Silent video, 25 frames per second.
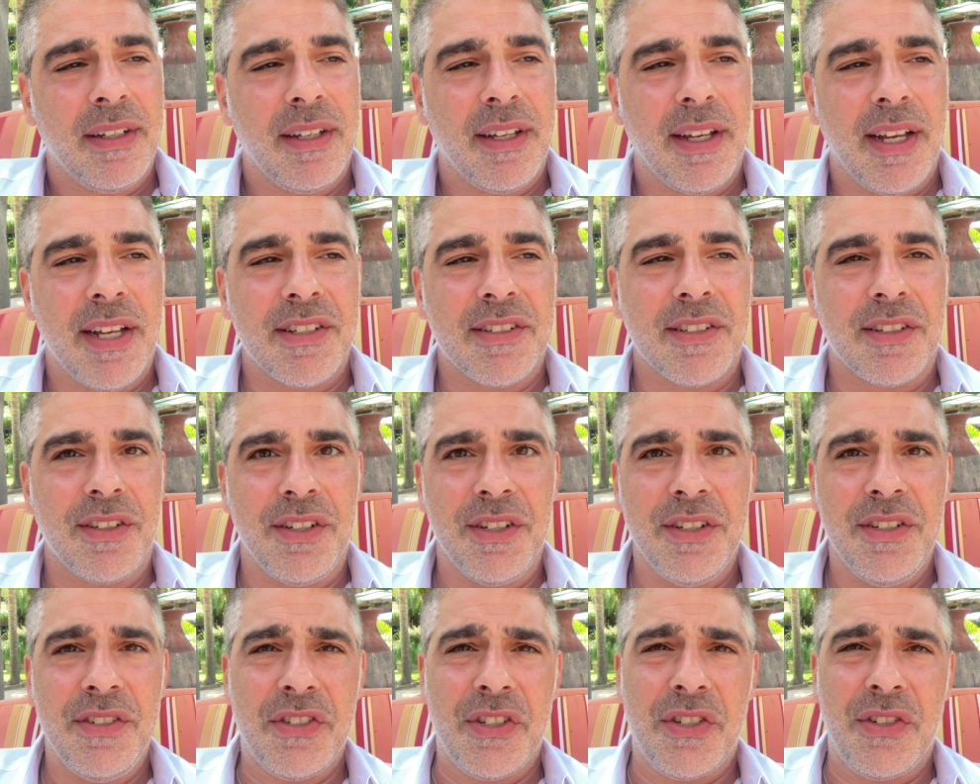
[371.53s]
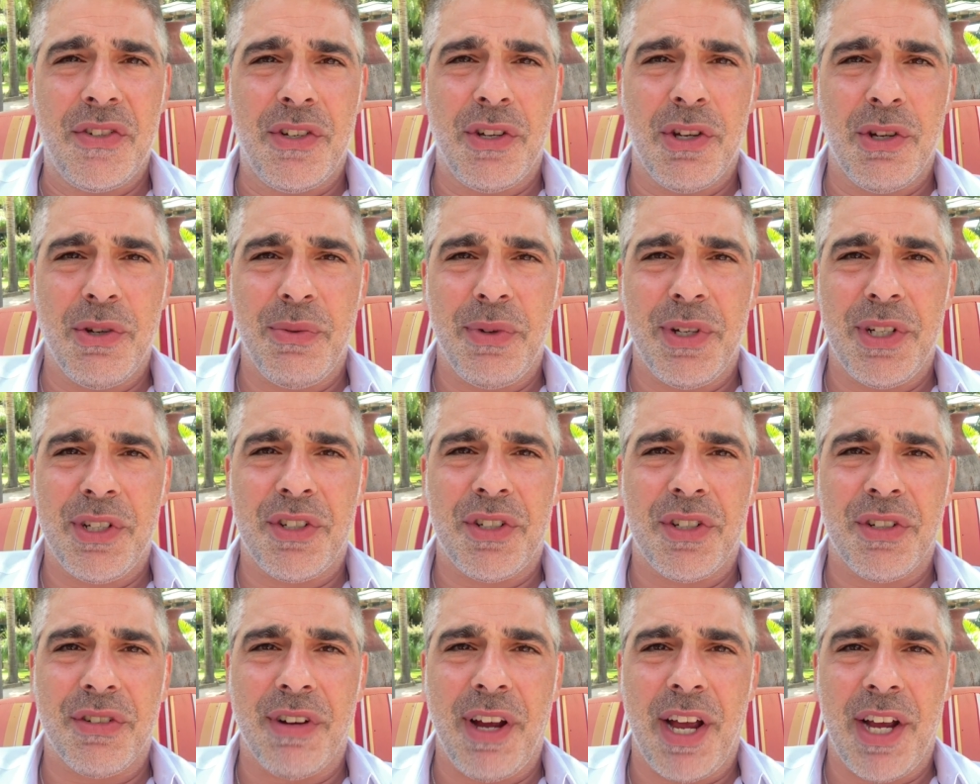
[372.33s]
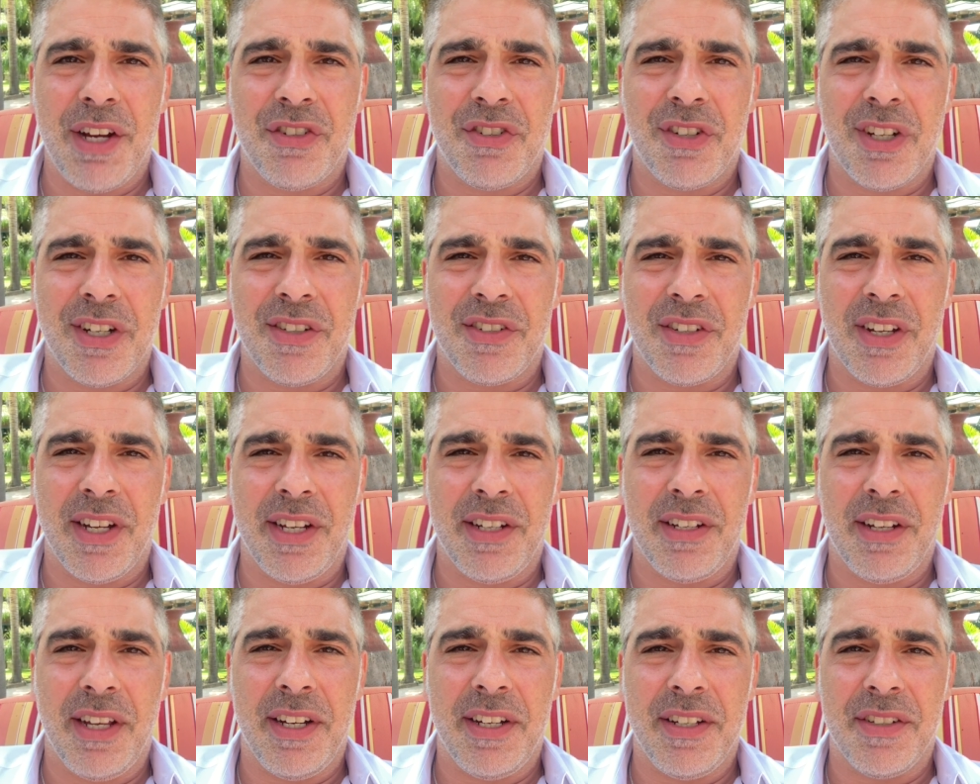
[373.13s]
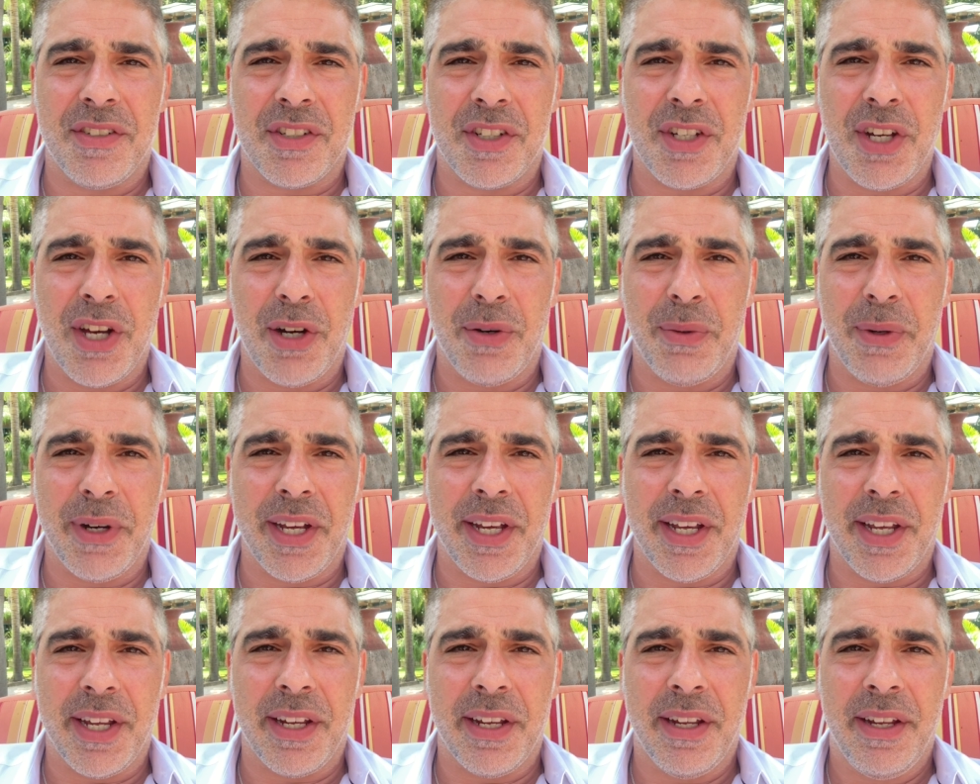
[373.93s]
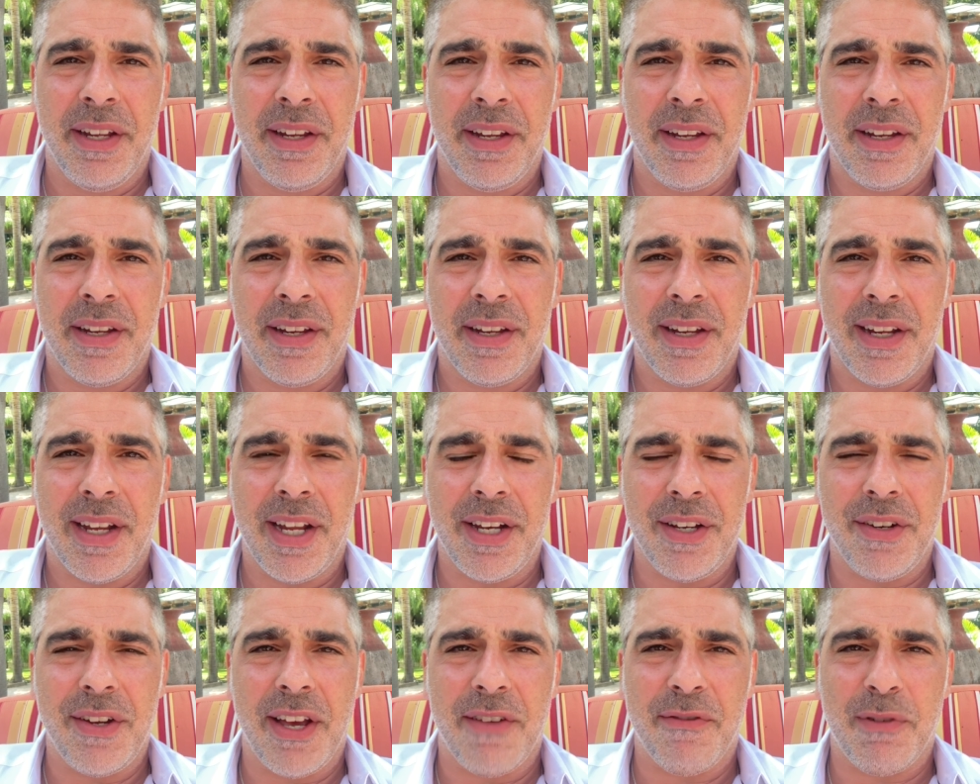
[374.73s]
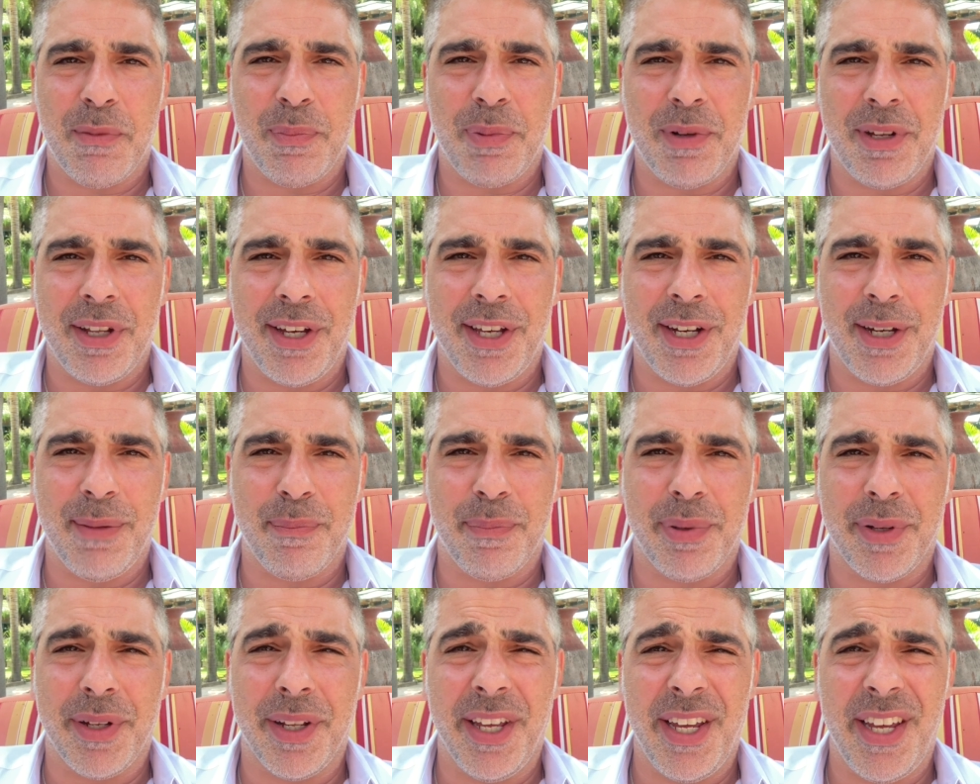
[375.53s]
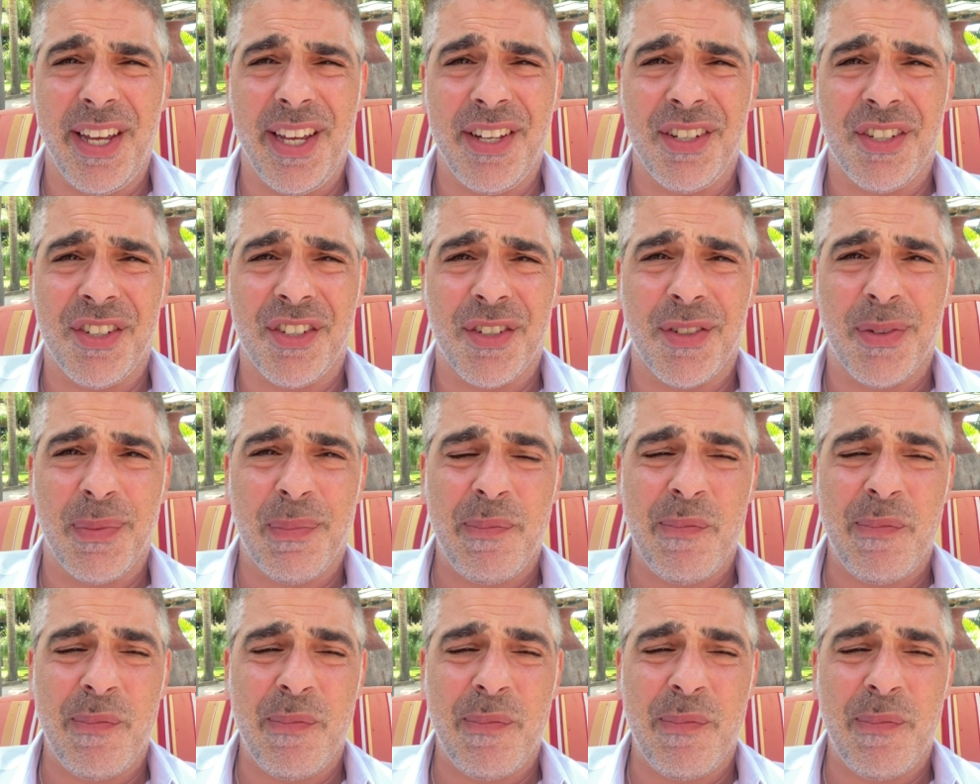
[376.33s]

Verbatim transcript: as long as you know which directions it is going and you have a plan in place,